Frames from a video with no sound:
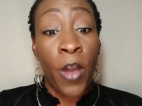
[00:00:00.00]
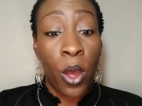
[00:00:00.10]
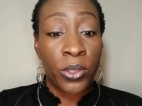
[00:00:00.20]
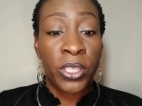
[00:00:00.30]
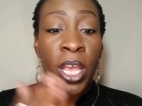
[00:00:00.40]

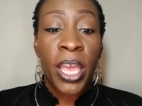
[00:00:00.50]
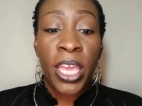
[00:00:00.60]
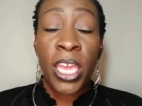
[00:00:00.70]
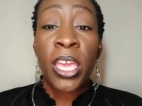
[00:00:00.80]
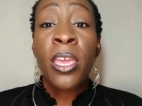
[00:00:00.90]
false.
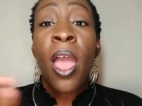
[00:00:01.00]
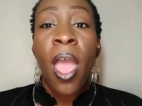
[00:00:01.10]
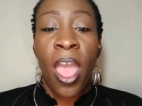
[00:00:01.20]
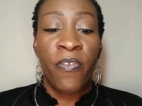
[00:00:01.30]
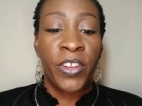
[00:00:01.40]
E,
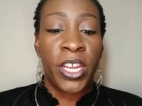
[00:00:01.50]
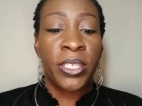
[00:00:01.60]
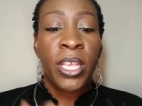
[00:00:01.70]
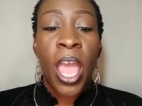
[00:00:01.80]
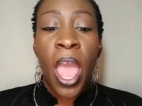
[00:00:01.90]

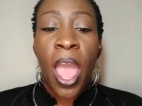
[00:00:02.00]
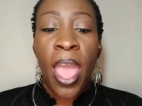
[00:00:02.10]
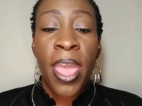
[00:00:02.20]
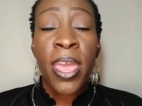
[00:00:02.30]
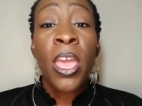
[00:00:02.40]
evidence.
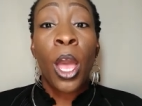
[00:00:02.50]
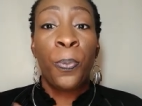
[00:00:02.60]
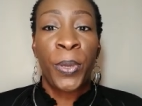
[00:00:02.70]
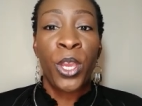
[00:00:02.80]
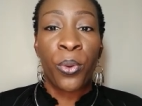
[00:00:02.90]
A,
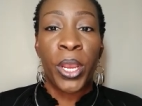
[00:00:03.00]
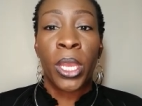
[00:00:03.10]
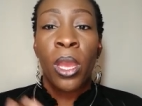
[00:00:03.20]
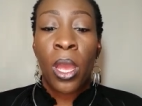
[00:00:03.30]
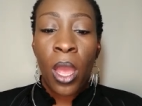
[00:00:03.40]

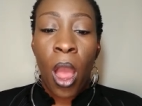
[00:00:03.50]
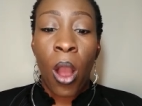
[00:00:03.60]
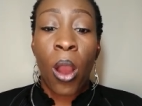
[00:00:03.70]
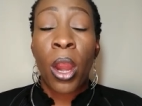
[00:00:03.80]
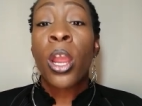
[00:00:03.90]
appearing.
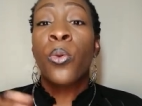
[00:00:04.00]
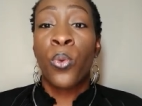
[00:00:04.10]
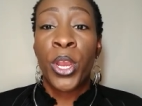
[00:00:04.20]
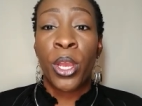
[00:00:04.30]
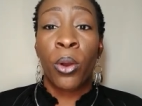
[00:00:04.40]
R,
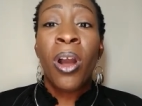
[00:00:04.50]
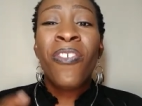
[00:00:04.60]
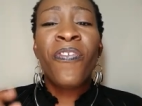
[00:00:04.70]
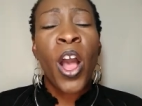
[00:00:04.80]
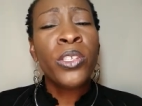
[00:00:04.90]
real.
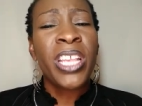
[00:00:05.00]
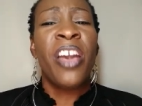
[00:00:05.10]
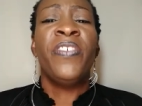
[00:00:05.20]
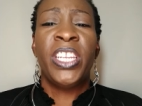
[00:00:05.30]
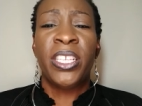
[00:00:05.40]
False
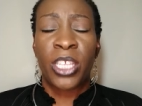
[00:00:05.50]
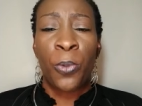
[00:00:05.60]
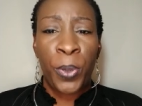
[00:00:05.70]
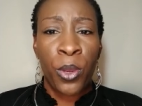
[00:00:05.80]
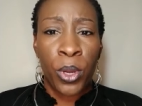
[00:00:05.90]
evidence
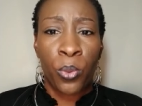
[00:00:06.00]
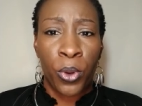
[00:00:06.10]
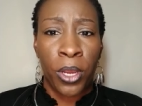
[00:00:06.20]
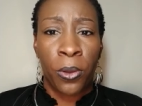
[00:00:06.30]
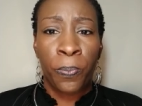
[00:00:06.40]
appearing
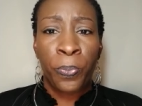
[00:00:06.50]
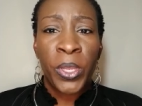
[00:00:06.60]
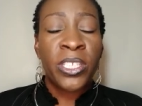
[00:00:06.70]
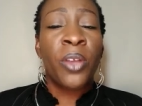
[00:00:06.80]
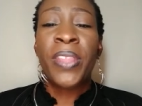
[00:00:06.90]
real.
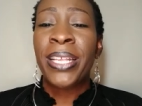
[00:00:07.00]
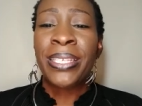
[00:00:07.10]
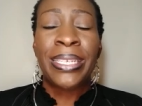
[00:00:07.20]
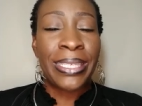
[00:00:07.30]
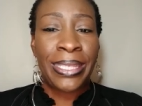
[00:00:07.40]
So
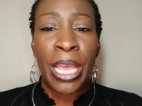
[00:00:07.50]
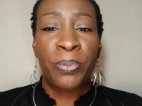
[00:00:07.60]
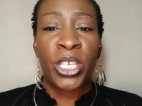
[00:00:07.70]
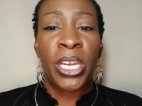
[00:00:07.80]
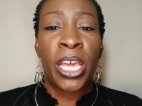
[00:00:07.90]
that's a
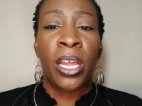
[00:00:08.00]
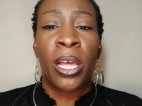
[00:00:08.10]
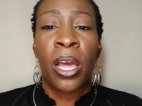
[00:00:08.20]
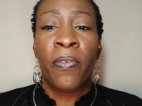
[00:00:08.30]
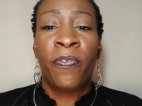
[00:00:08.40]
deception and a,
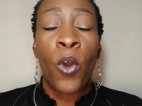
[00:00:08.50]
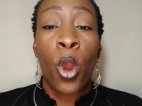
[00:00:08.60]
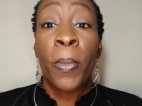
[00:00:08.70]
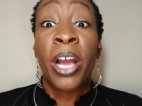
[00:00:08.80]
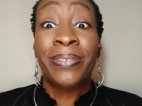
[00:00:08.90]
a,
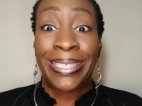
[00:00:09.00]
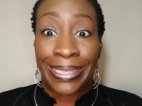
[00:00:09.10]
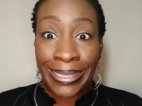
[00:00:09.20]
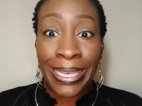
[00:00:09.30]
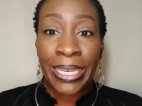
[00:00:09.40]
form of
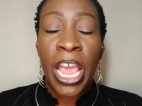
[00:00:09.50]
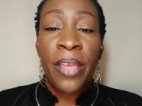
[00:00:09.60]
deceit